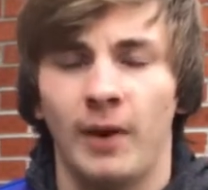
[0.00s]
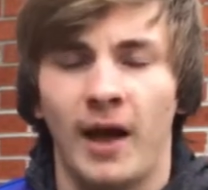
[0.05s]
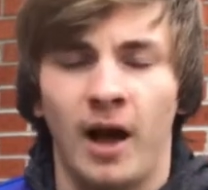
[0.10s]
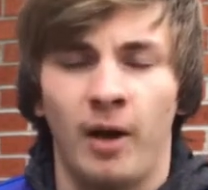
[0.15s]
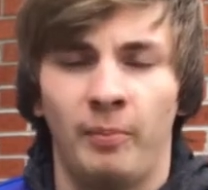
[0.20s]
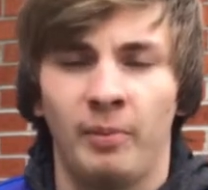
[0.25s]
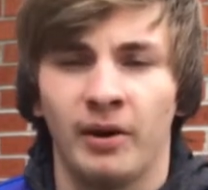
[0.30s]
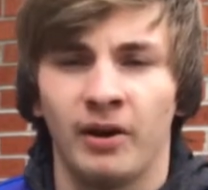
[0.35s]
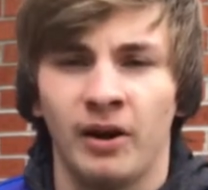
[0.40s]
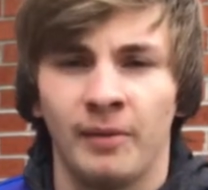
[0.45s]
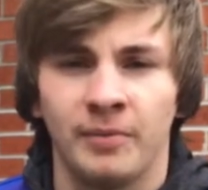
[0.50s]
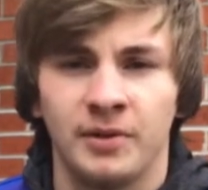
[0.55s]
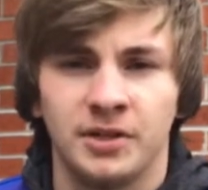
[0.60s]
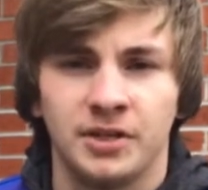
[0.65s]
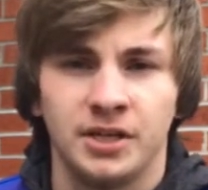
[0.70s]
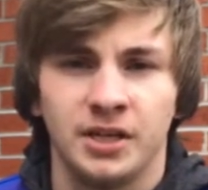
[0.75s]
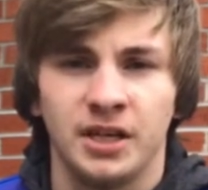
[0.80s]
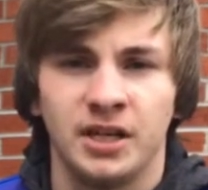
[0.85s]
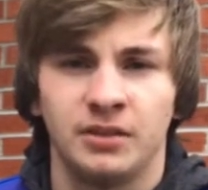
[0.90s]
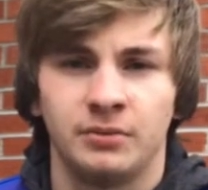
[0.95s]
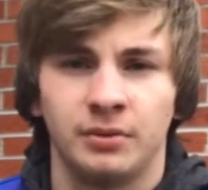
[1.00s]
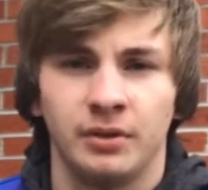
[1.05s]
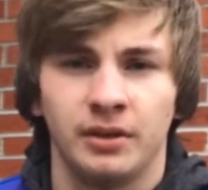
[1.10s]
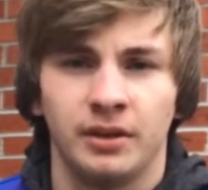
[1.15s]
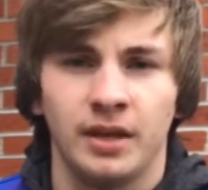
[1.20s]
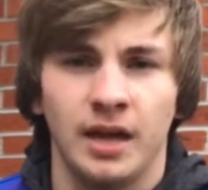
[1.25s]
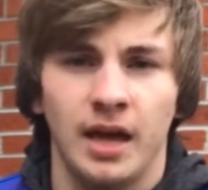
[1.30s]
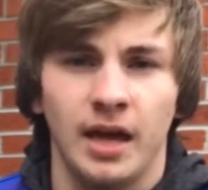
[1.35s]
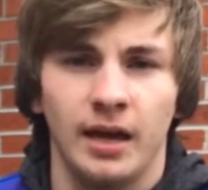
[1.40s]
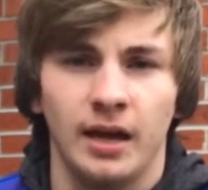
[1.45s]
I'll pair up the jigs
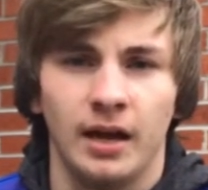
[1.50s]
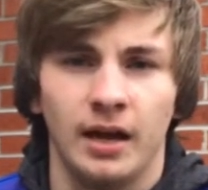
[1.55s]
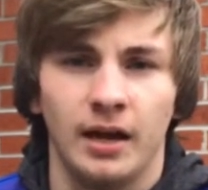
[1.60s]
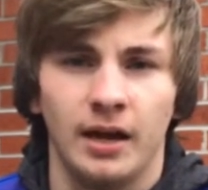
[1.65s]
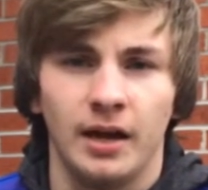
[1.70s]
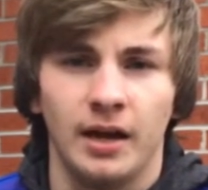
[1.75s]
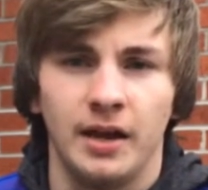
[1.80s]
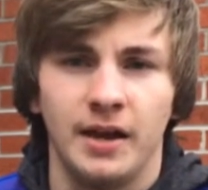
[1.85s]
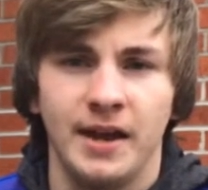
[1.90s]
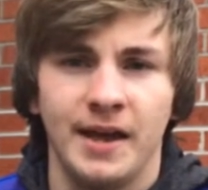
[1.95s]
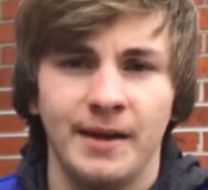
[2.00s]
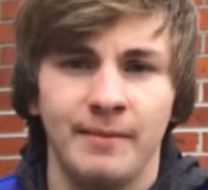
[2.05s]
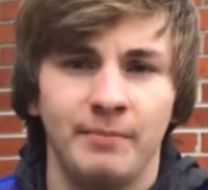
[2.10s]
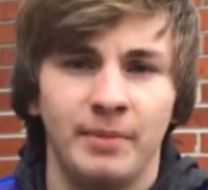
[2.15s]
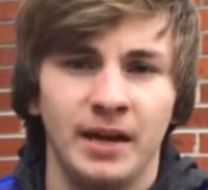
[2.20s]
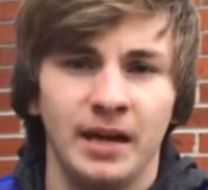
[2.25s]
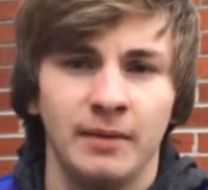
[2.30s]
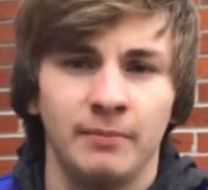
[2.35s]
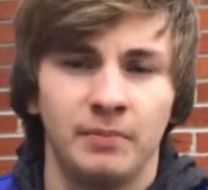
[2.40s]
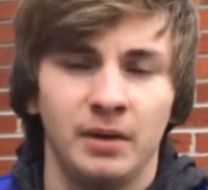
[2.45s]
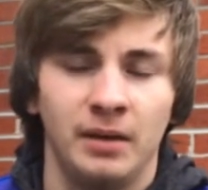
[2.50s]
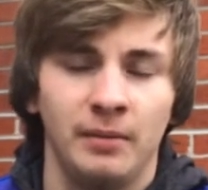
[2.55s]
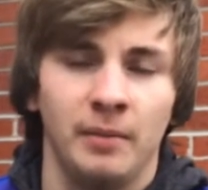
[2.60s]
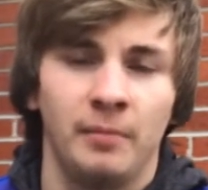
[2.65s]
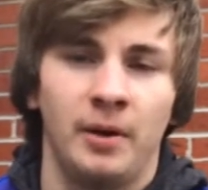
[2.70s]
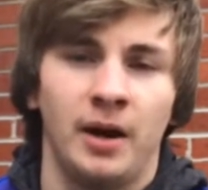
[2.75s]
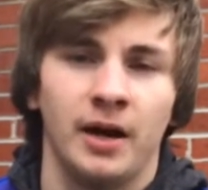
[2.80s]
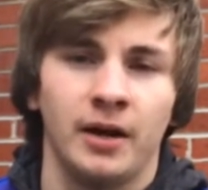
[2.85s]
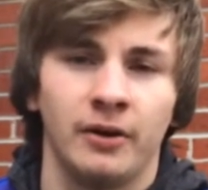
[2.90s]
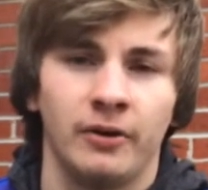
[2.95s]
with a, uh, a net bait Baby
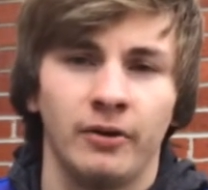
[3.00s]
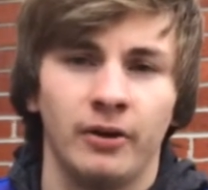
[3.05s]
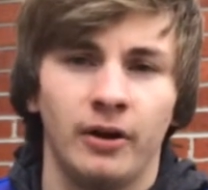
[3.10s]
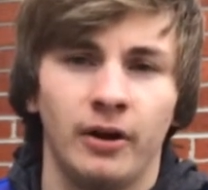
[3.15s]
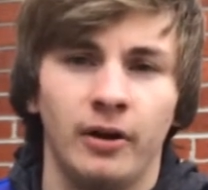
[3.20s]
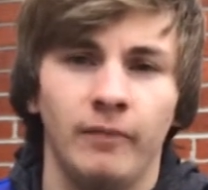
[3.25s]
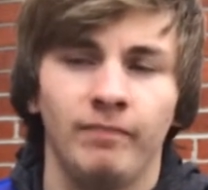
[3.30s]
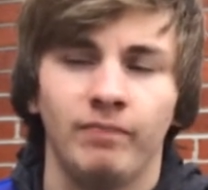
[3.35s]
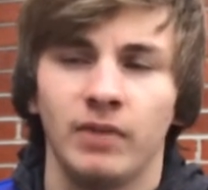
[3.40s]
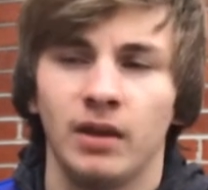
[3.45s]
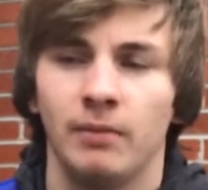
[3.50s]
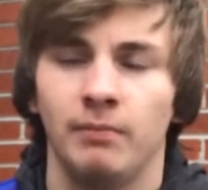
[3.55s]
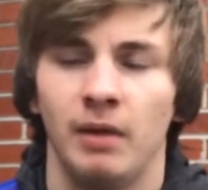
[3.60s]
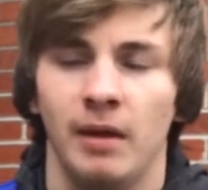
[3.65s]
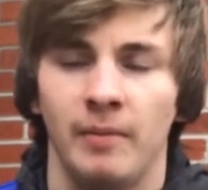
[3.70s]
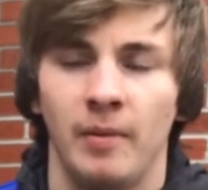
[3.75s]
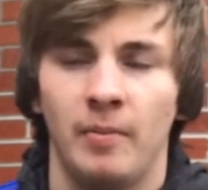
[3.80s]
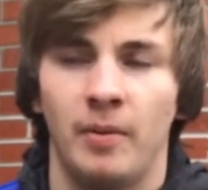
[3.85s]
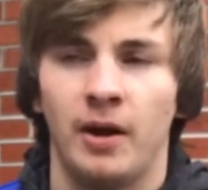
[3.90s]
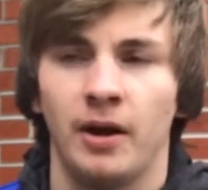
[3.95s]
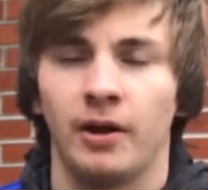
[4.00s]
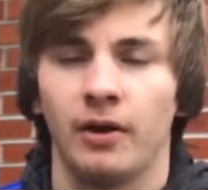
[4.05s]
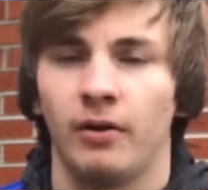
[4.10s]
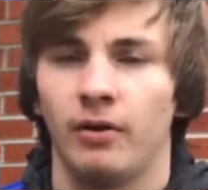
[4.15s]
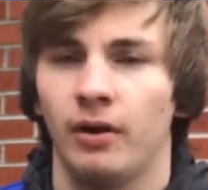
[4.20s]
Paca Craw. Baby Paca